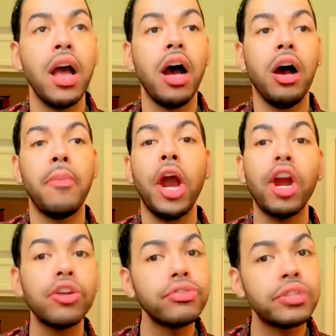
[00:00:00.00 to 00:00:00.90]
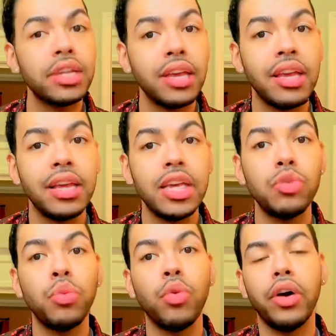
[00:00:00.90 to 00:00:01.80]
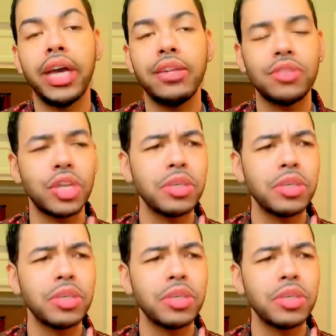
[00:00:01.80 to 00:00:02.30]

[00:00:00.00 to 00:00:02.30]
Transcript: Hearst is one,